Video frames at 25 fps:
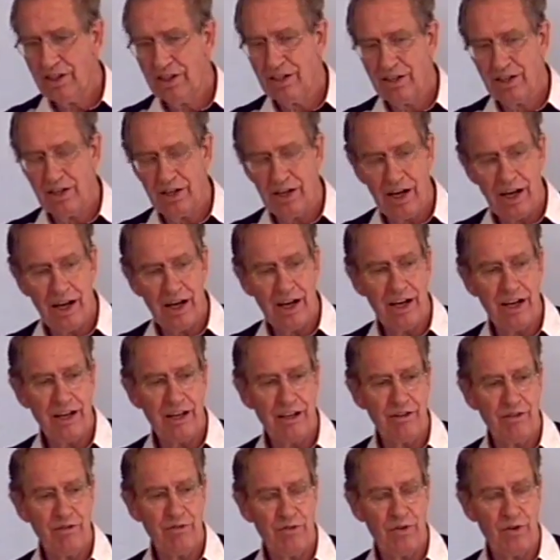
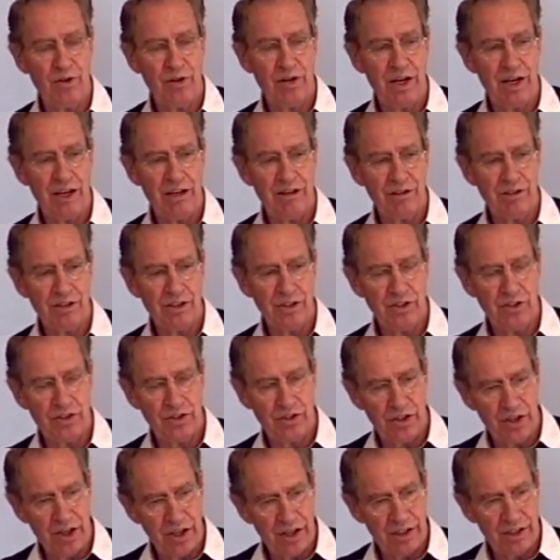died for our
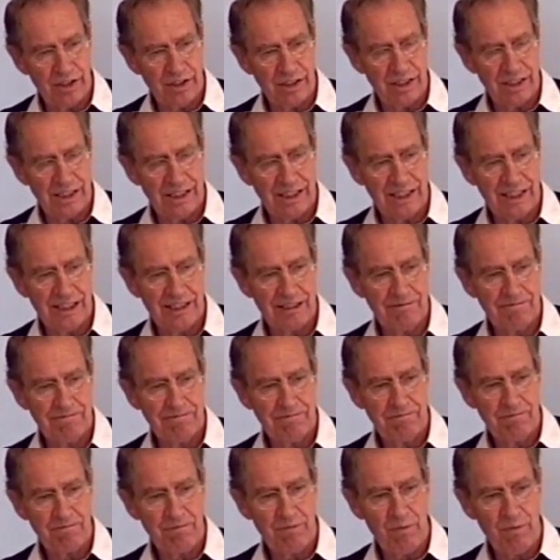sins
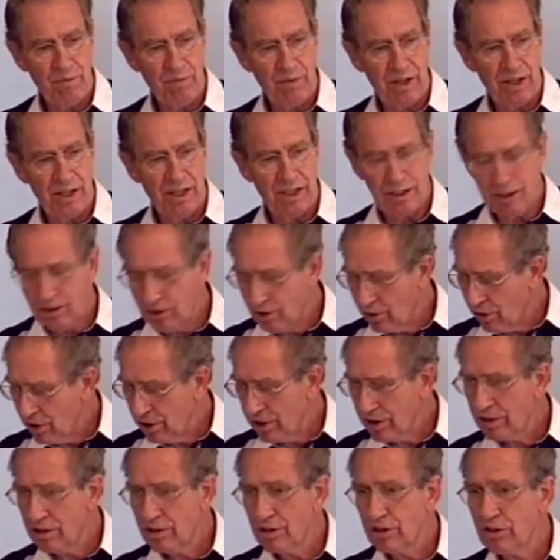according
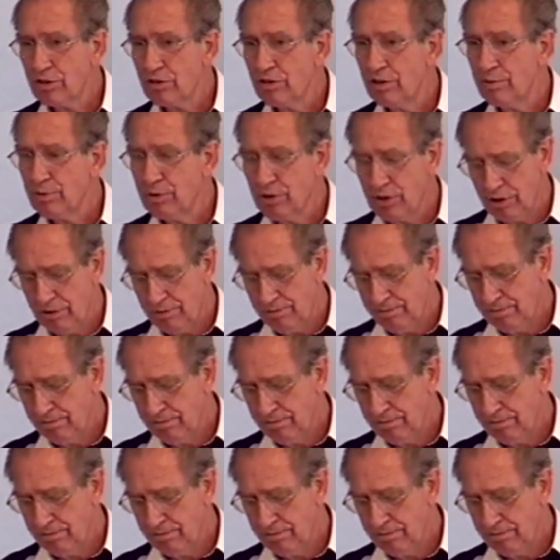to the Scripture